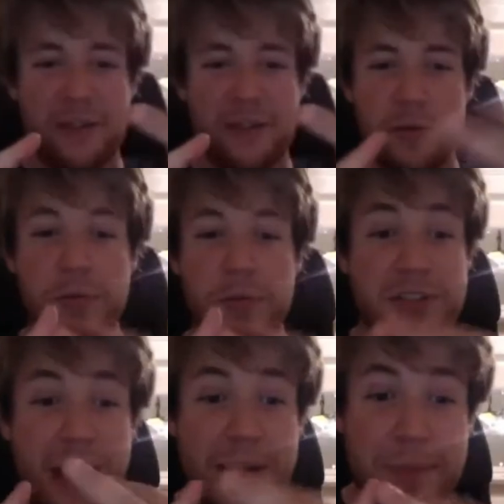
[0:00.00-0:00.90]
There's
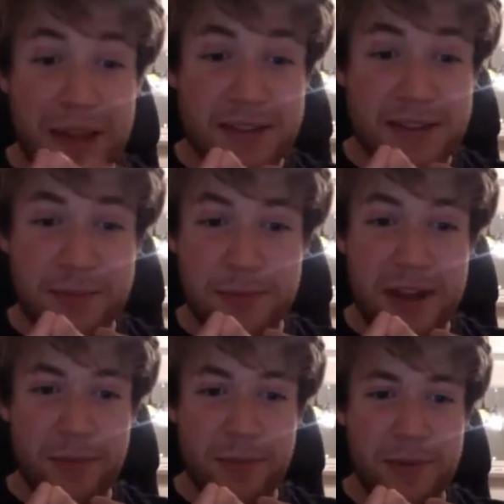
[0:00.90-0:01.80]
Google Shopping
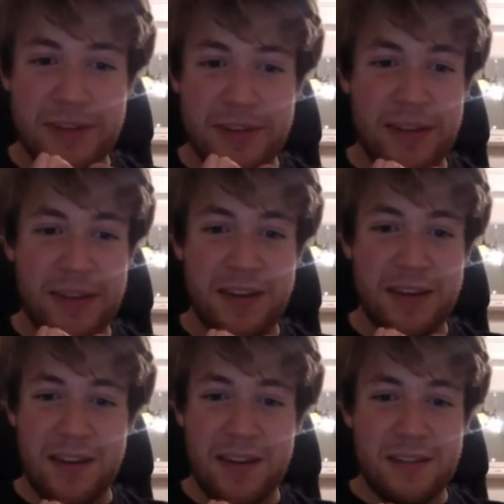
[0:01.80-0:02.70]
Express, which is
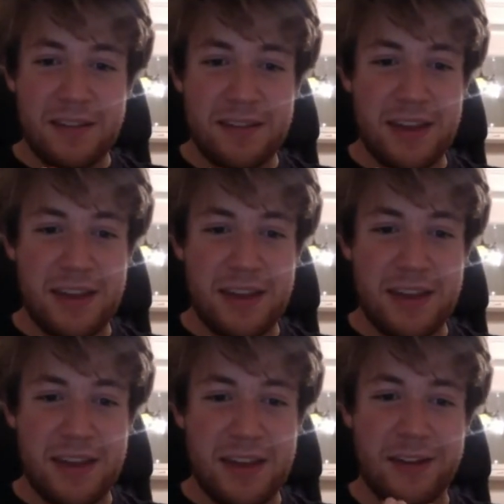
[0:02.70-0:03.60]
like like
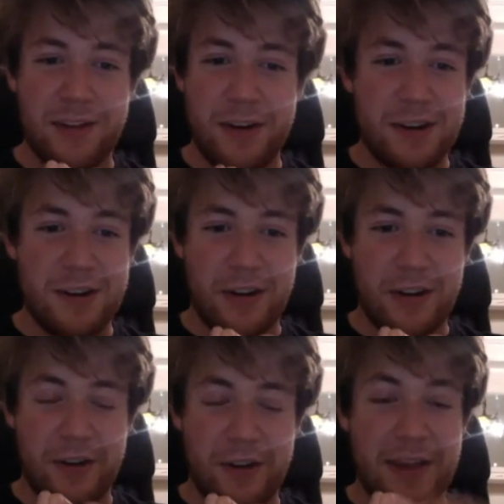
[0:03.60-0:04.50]
Instacart,
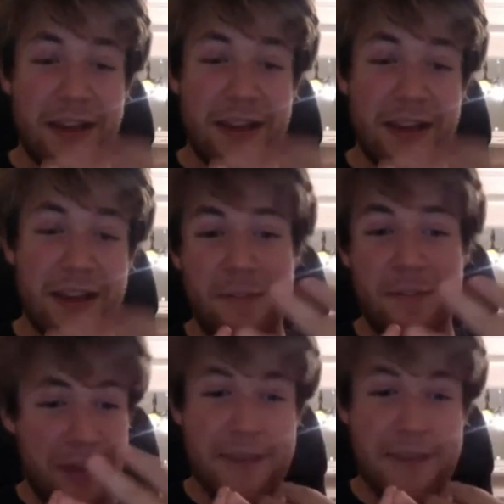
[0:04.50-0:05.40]
all that
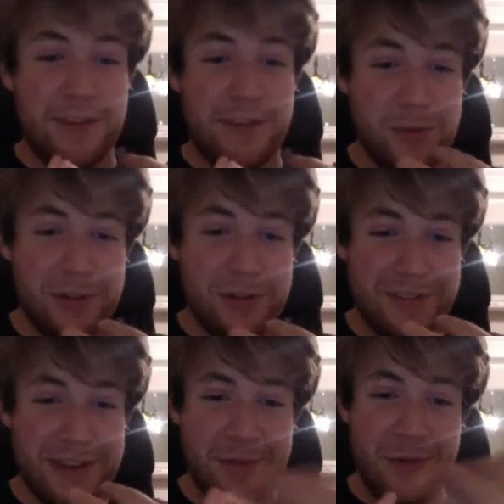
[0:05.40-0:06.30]
stuff. They have a
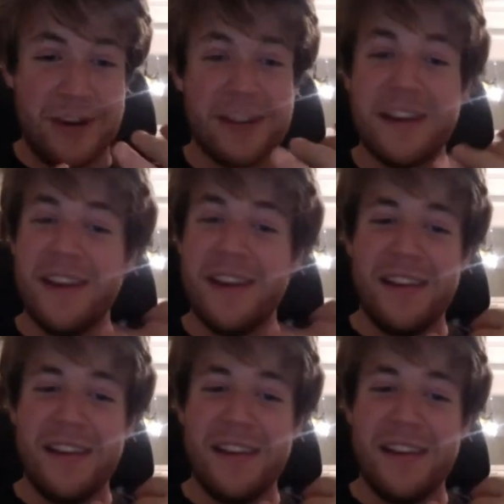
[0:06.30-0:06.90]
social network.